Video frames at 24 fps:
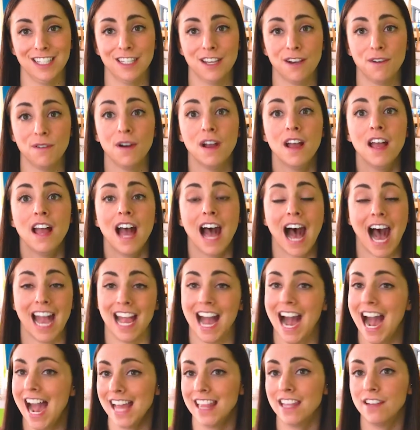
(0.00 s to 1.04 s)
So I
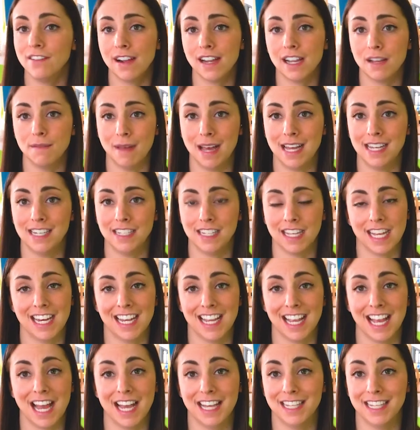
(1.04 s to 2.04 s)
highly recommend getting